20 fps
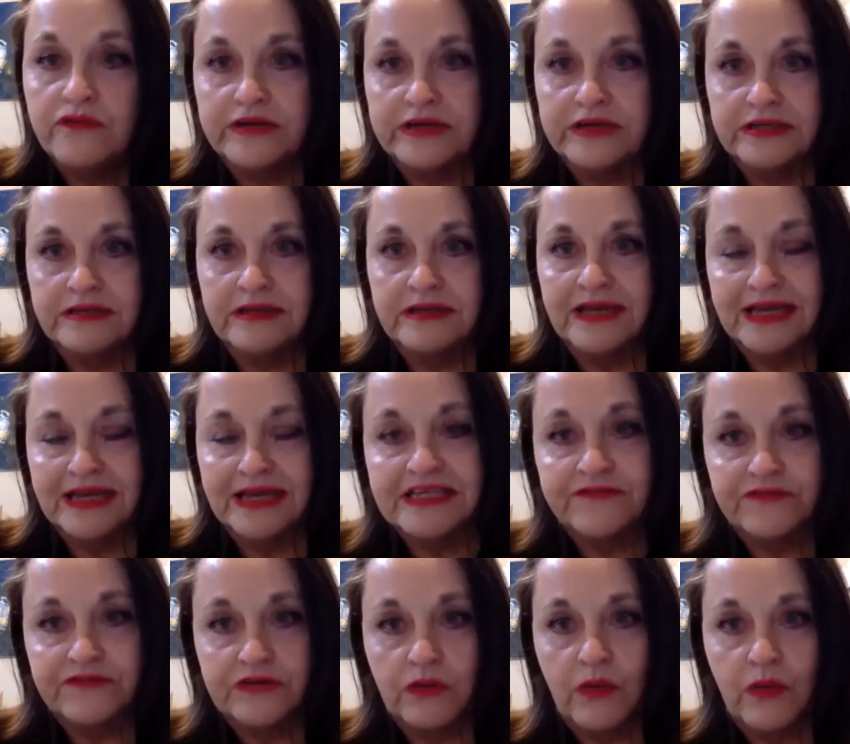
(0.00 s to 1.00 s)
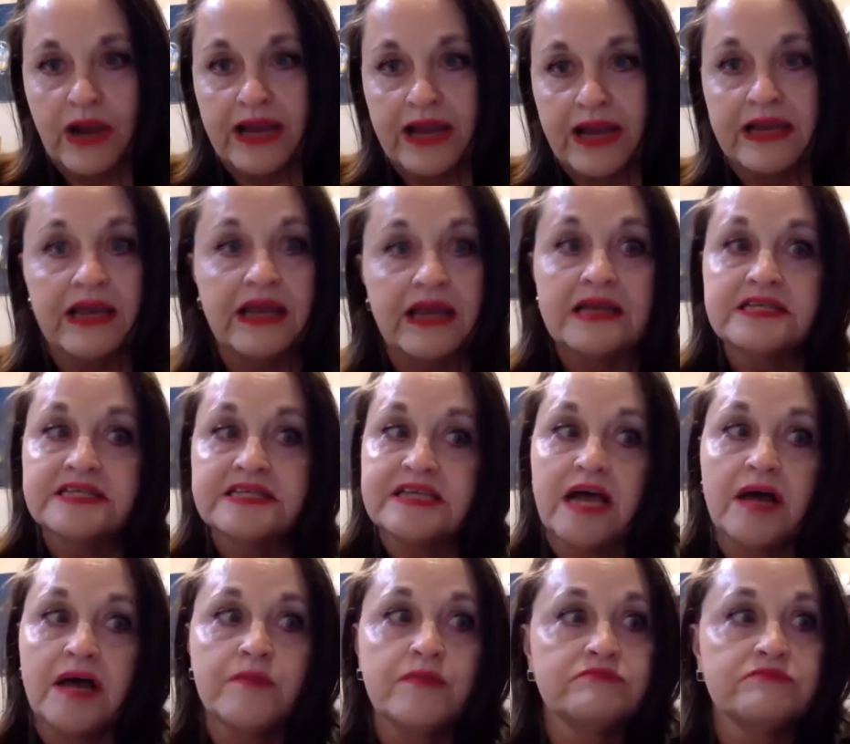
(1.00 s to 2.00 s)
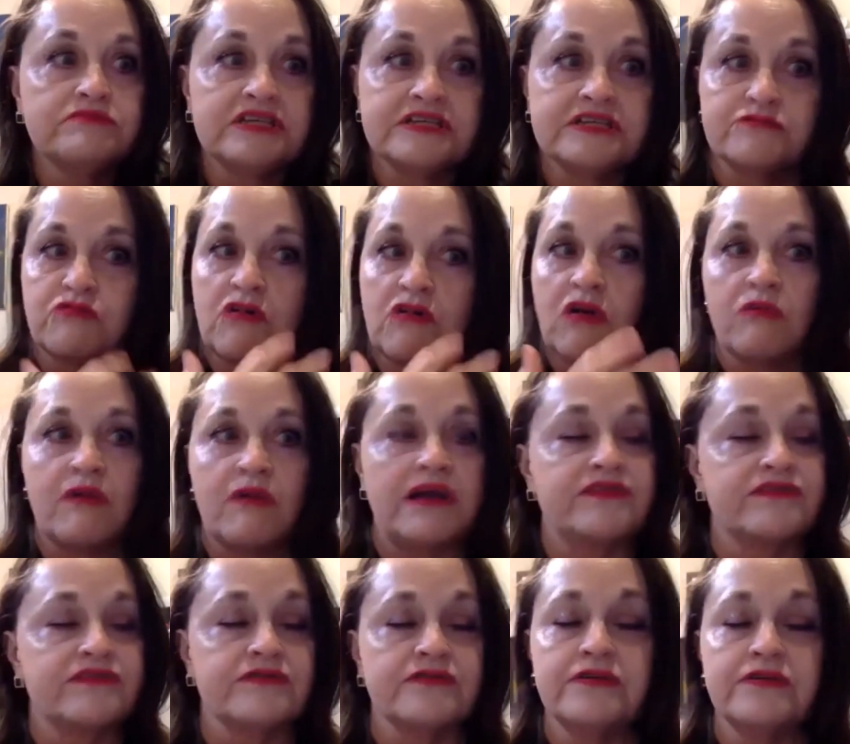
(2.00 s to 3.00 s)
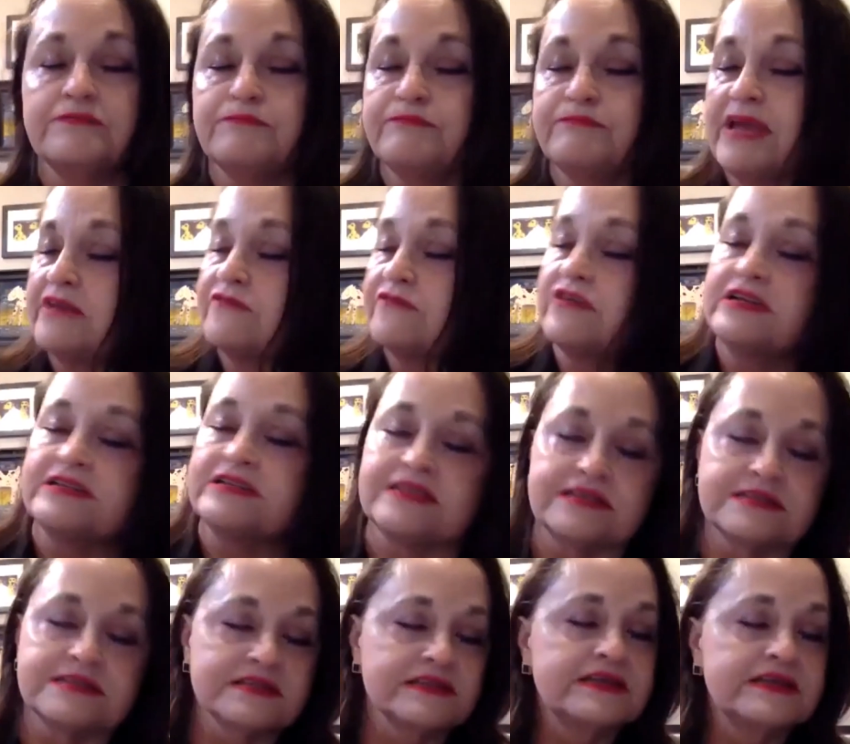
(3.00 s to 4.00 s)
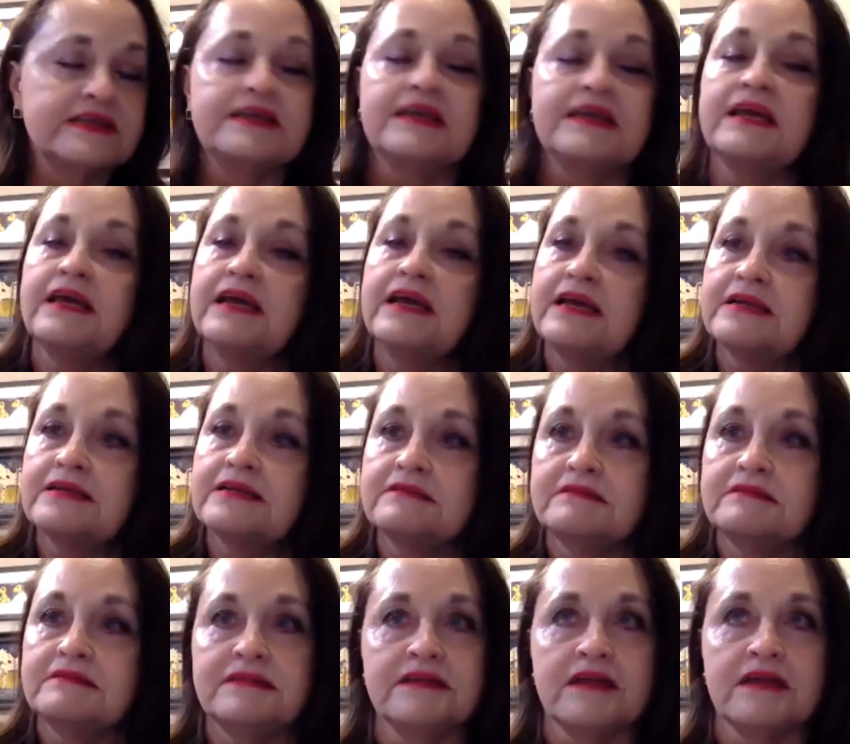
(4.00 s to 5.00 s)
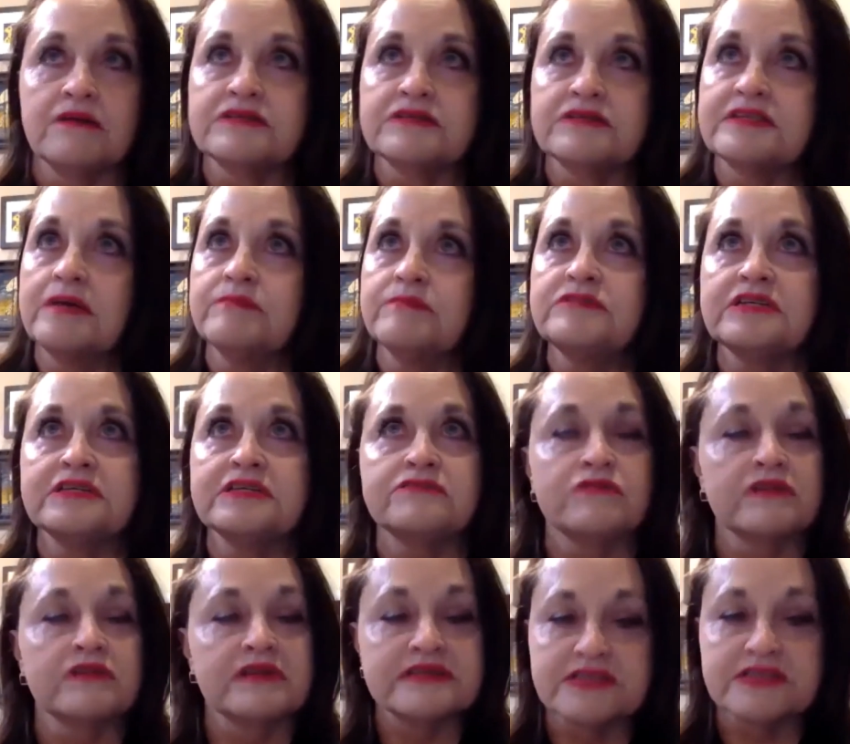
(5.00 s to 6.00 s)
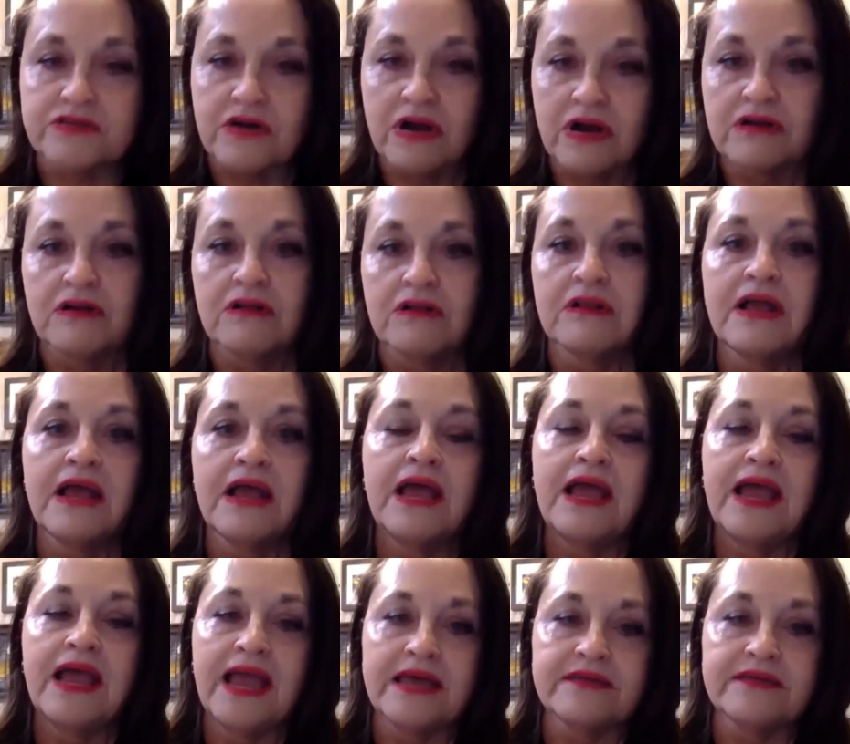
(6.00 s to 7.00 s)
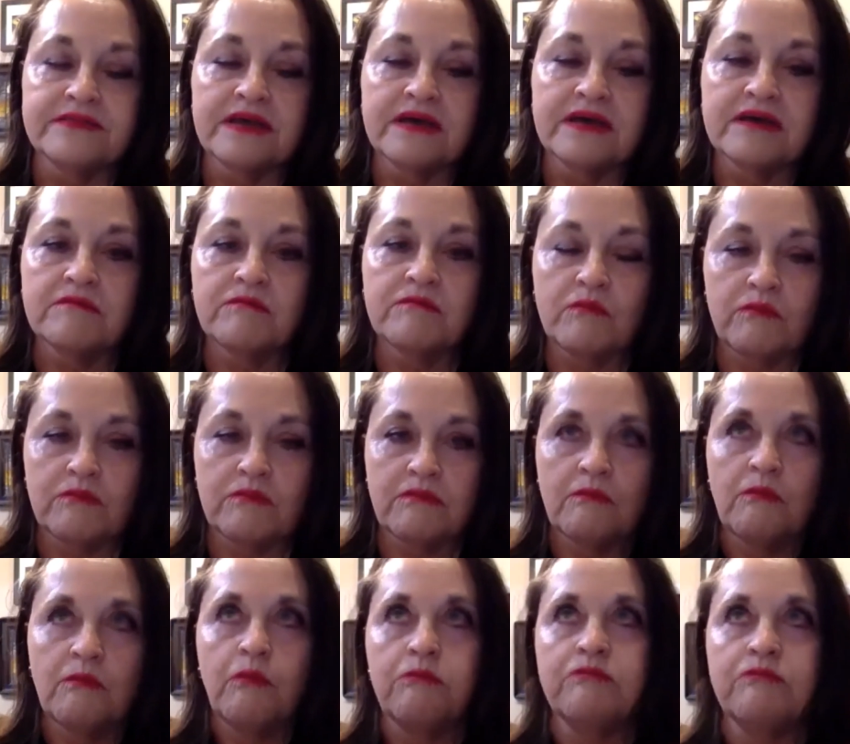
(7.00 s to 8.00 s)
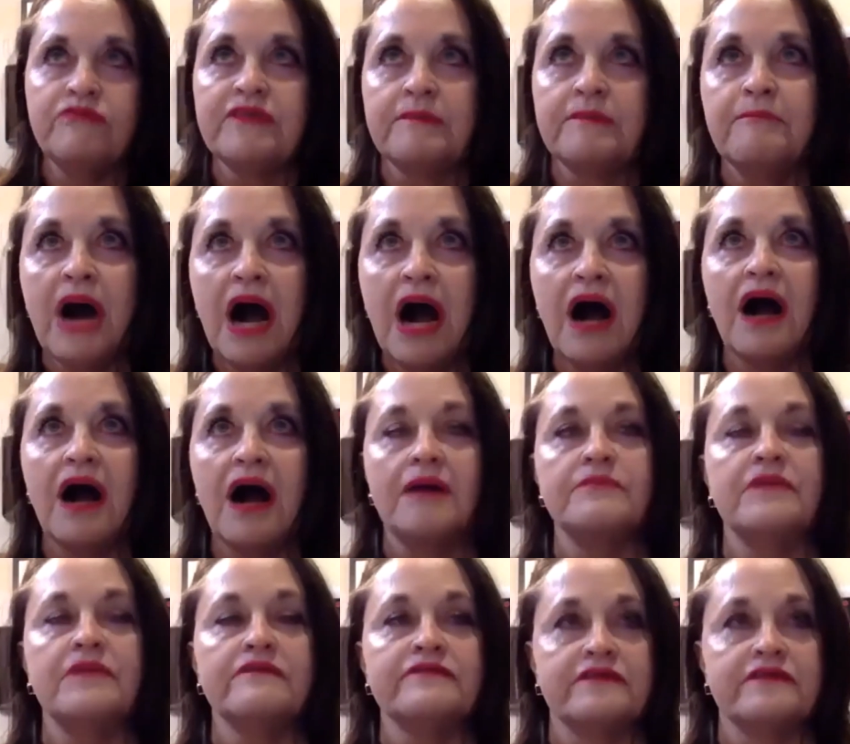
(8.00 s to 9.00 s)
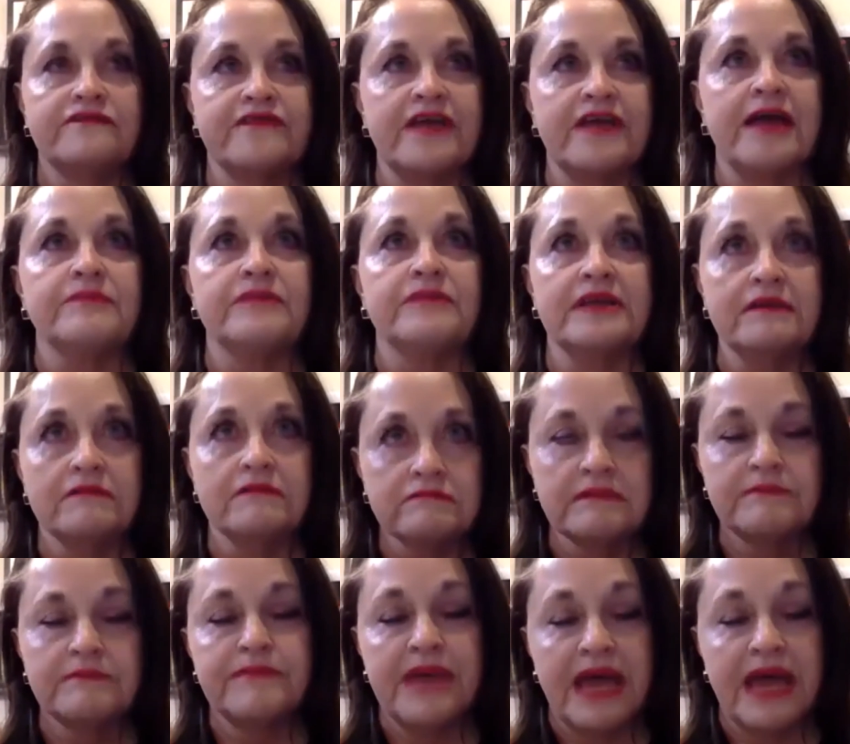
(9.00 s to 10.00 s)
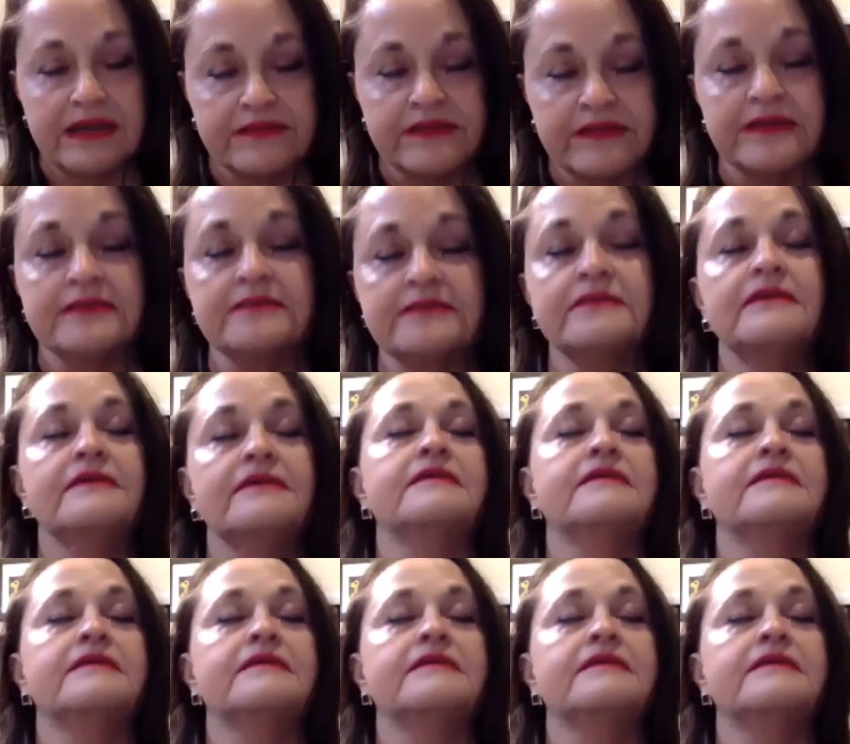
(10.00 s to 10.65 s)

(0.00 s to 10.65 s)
in a different way. Some just roll right through it, make friends easily. Some just really struggle. And the mom of the family back then,